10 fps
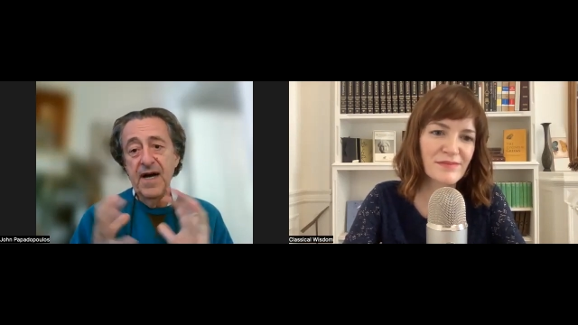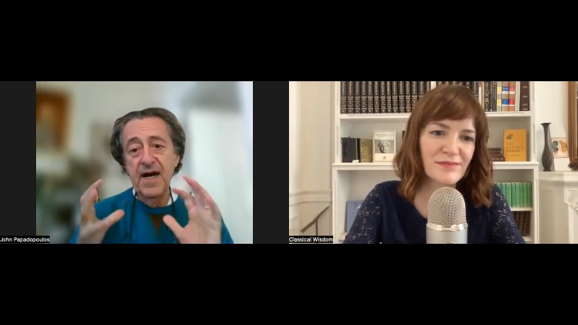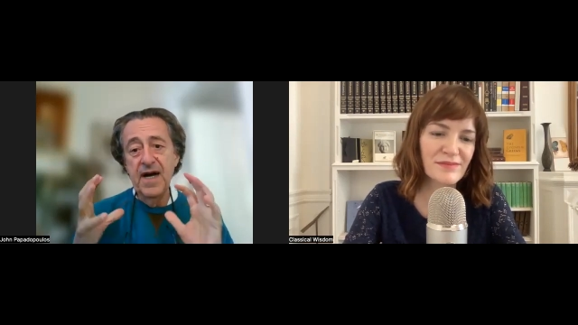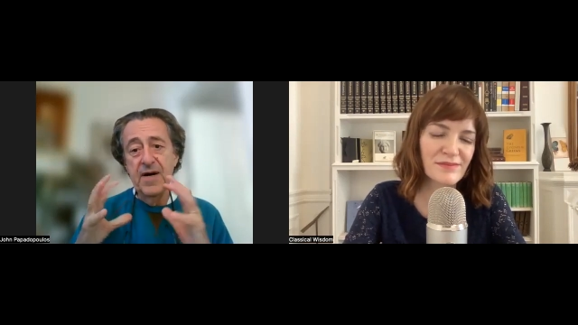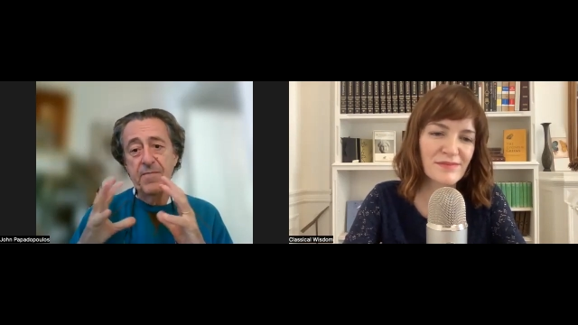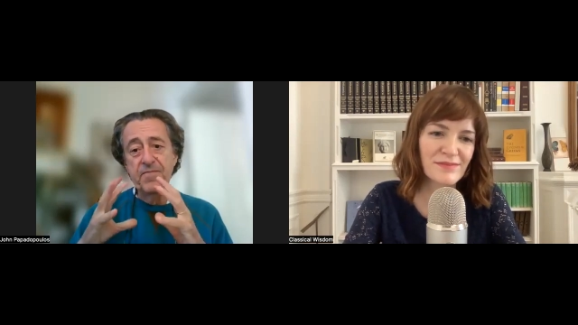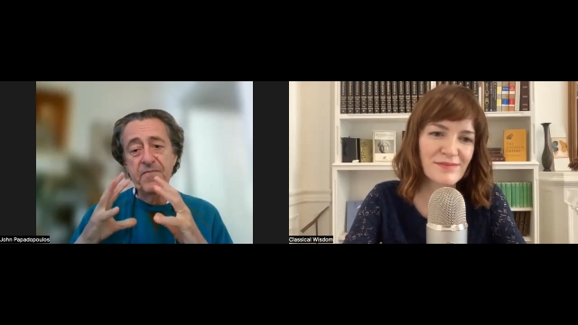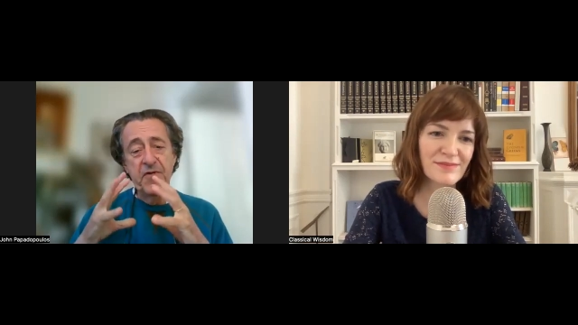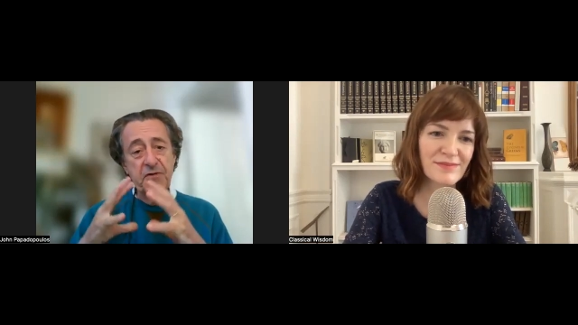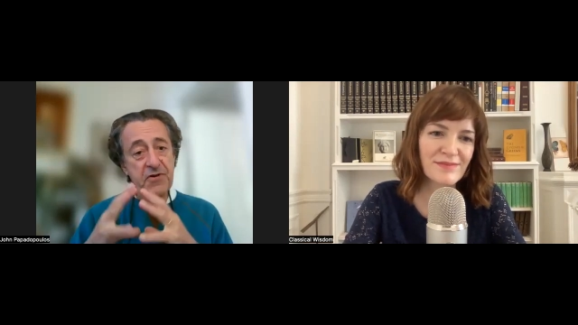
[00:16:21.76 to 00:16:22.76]

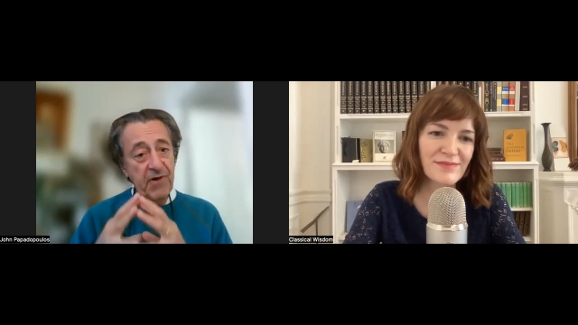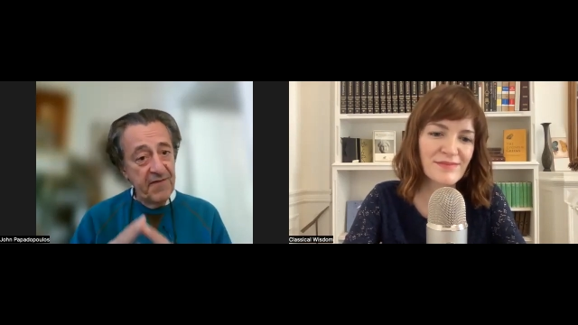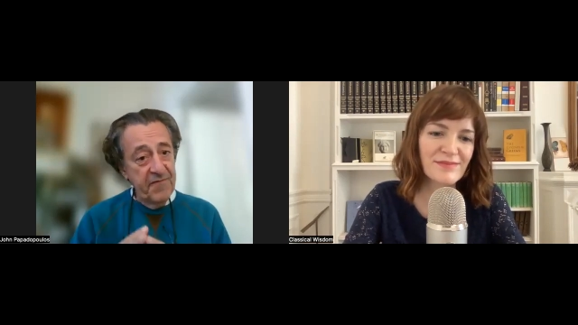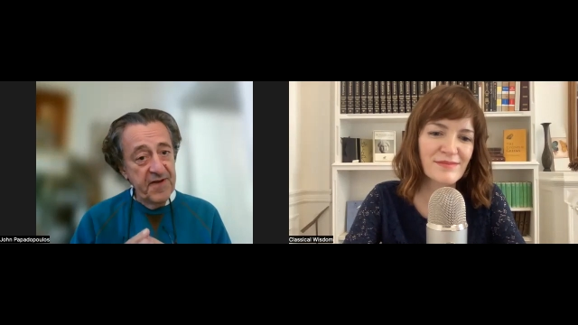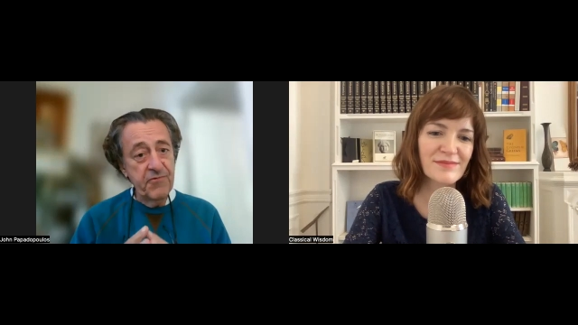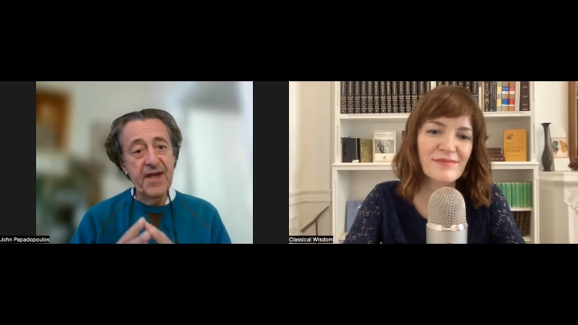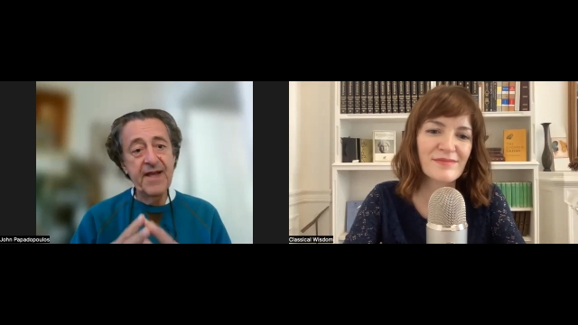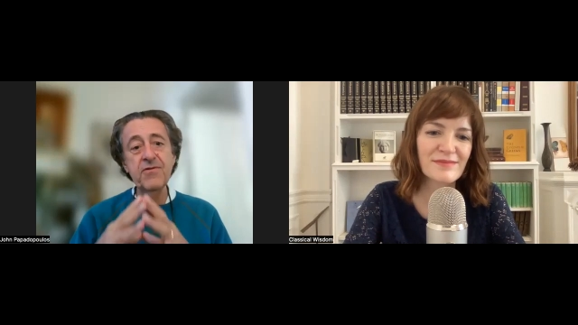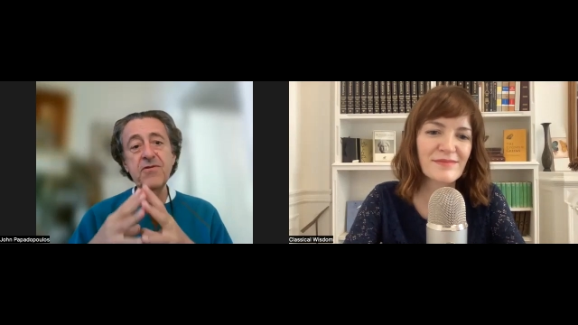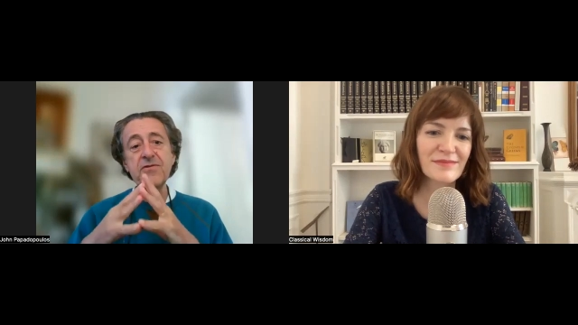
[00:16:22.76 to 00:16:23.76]
Speaker 1: um, photographic
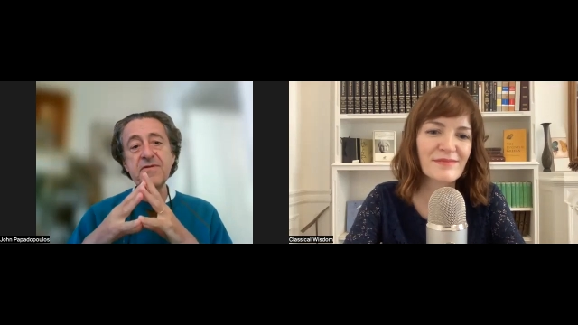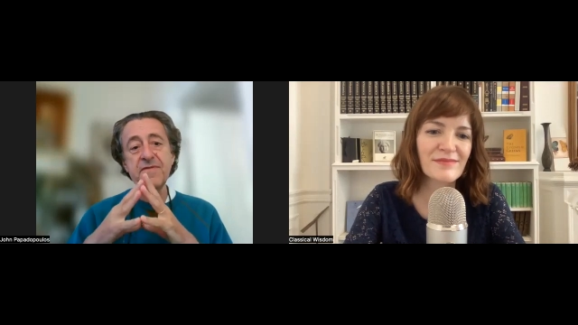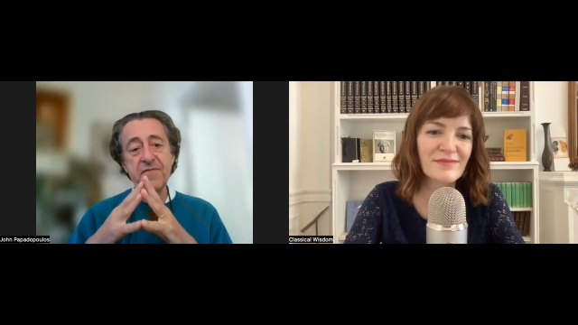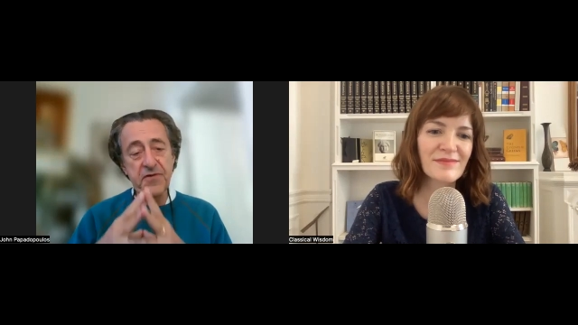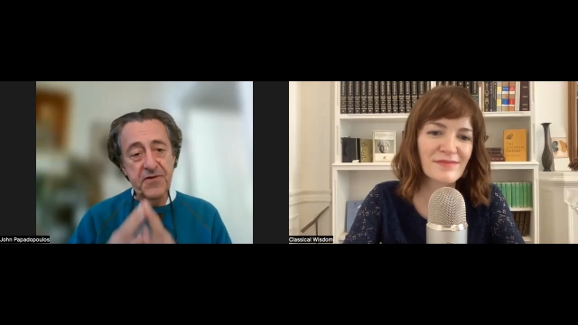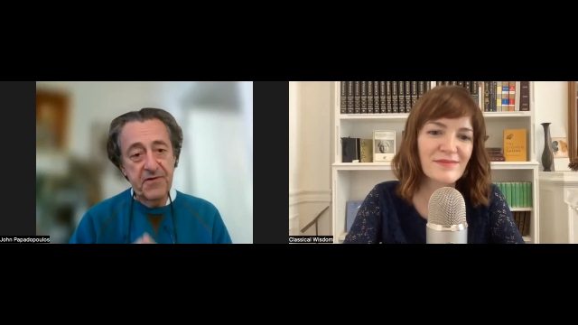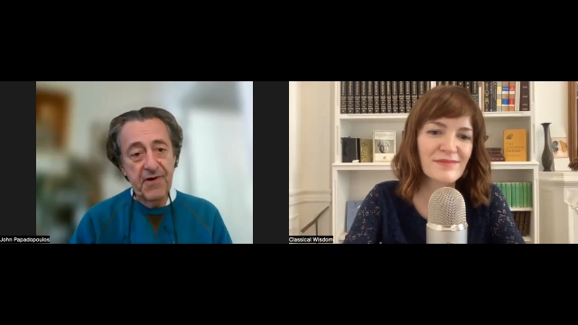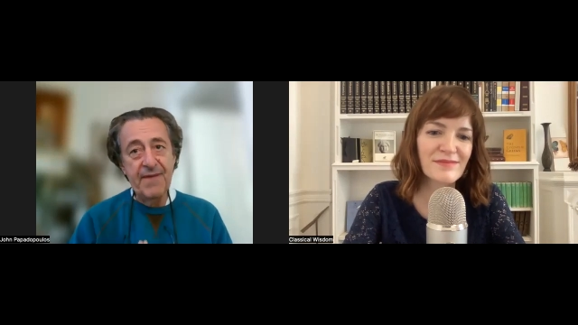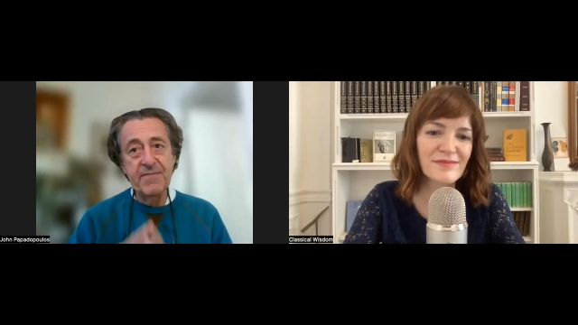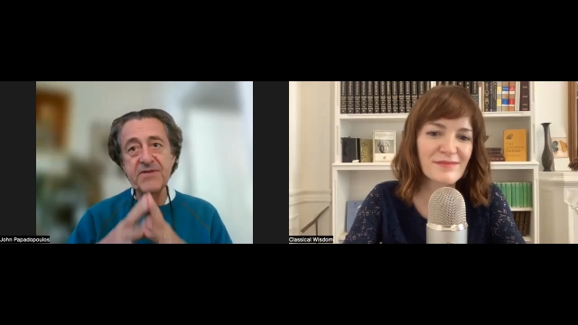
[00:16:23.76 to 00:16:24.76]
record,
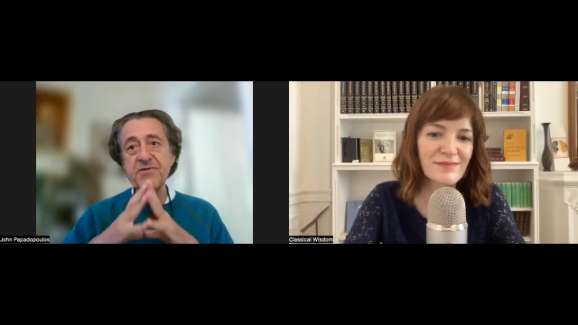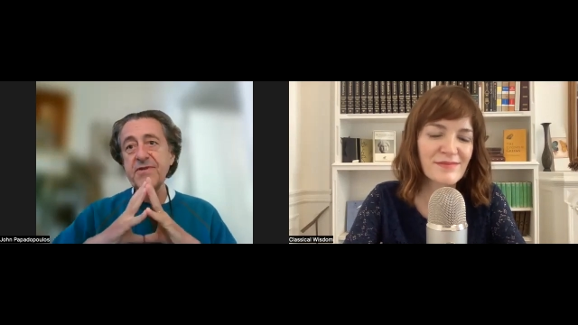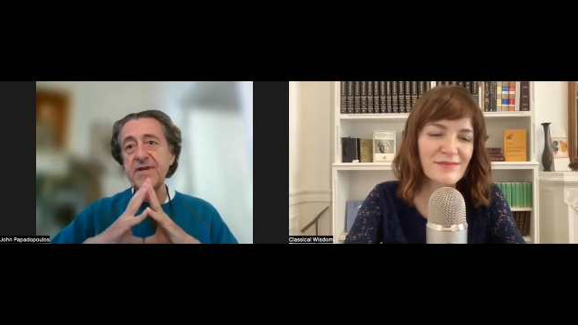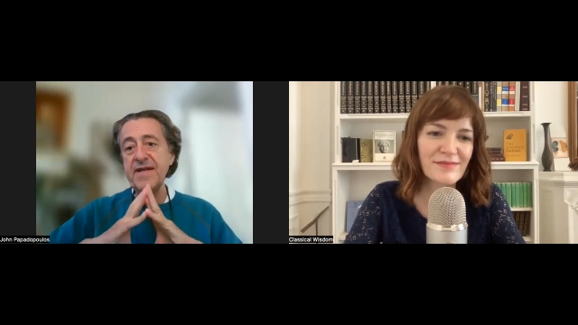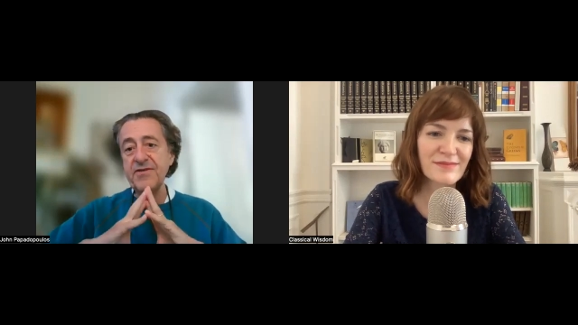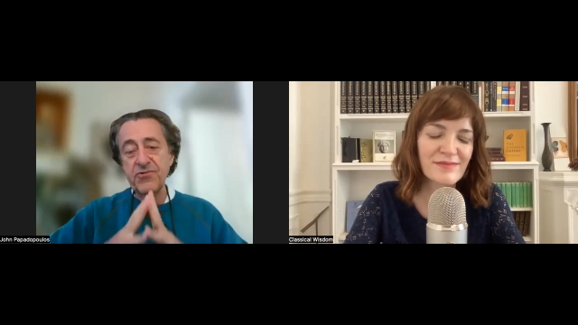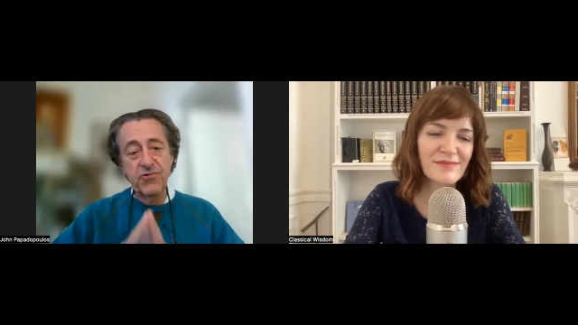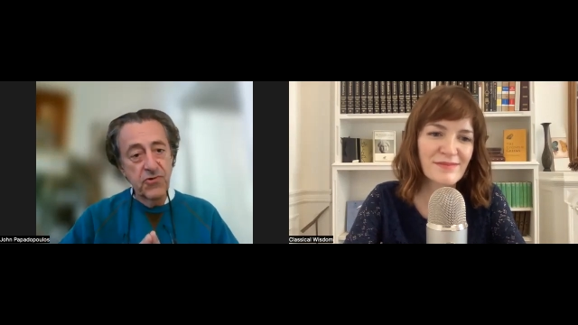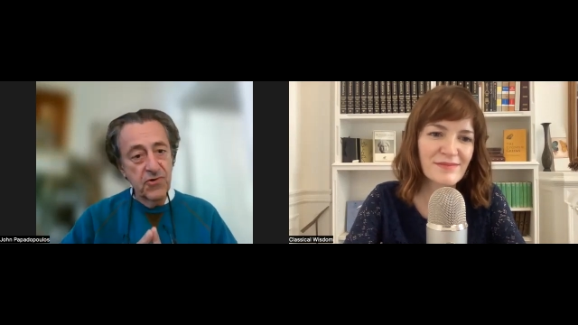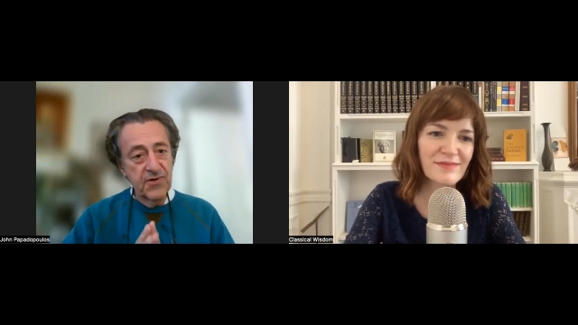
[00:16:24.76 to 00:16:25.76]
photogrammetry,
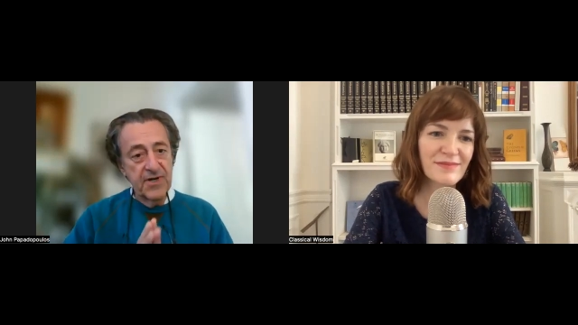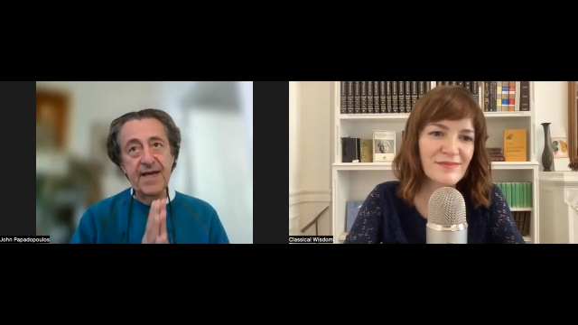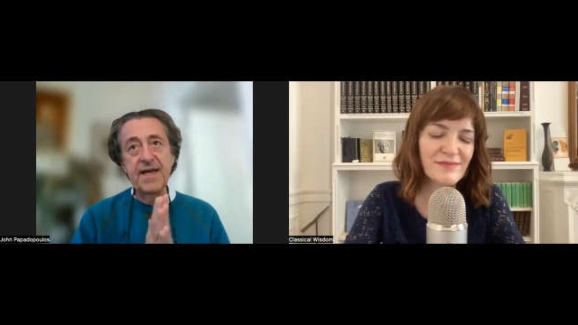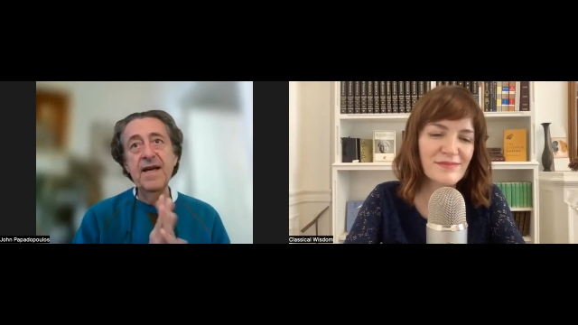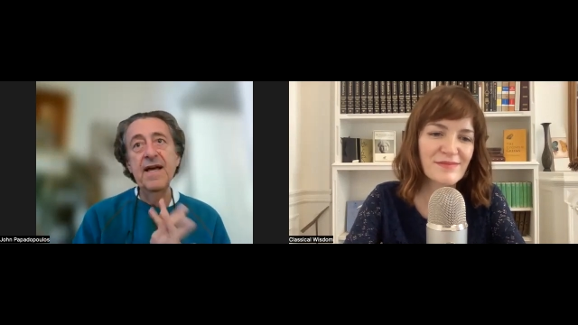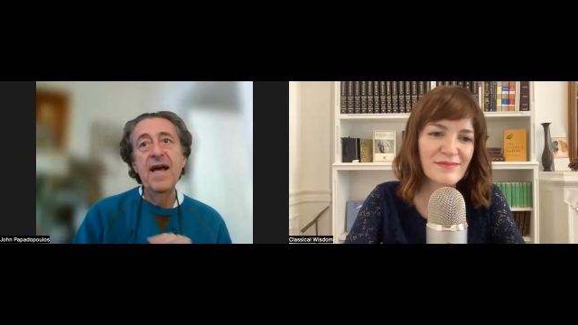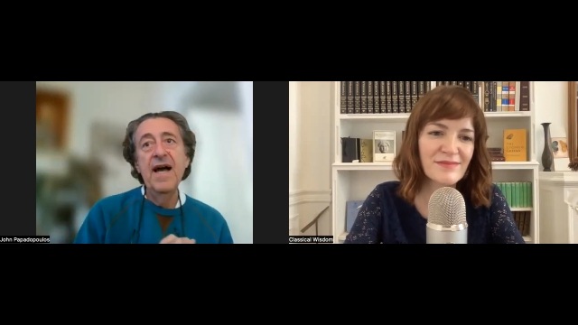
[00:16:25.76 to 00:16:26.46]
drawing,